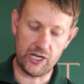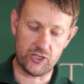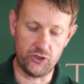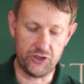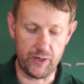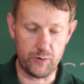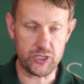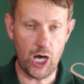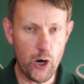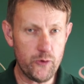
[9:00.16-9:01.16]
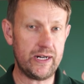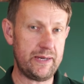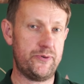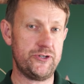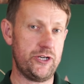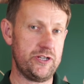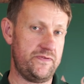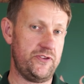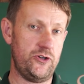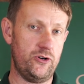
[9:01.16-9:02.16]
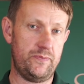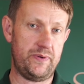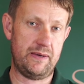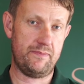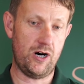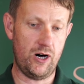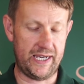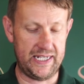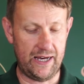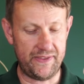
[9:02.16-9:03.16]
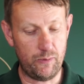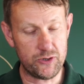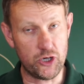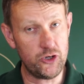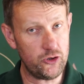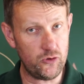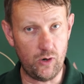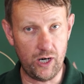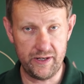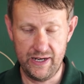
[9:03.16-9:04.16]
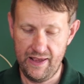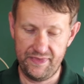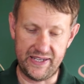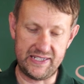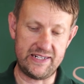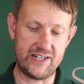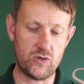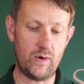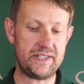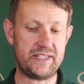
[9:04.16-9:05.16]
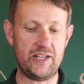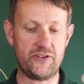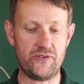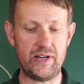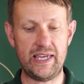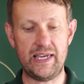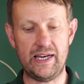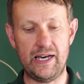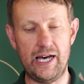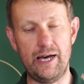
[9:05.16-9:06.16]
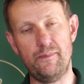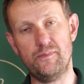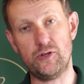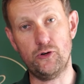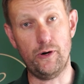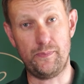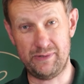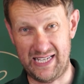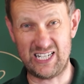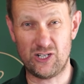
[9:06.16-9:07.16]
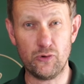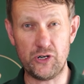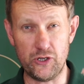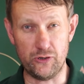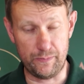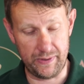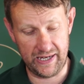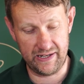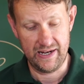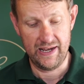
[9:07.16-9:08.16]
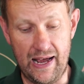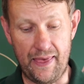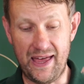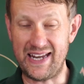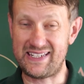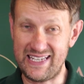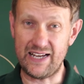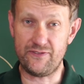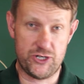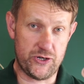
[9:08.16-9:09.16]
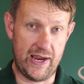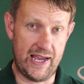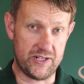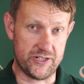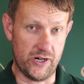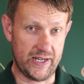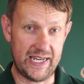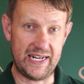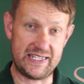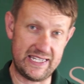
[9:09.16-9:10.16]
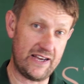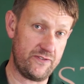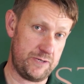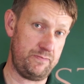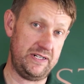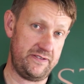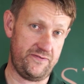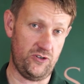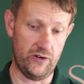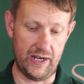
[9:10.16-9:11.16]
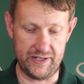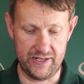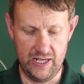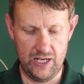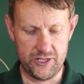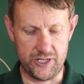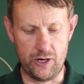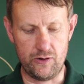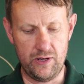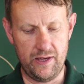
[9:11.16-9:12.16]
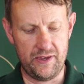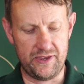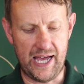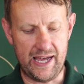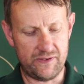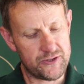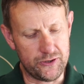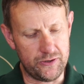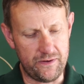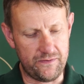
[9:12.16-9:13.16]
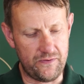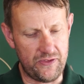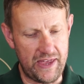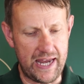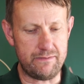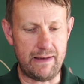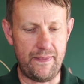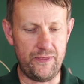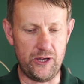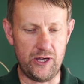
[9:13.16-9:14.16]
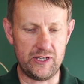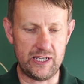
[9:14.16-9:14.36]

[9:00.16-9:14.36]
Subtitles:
a gun that was only produced for the European market. Now there was another one, they did a 23 Europe, it was actually called a European, and that did have a straight hand stock, and it did have a splinter forend. So that sort of then meant that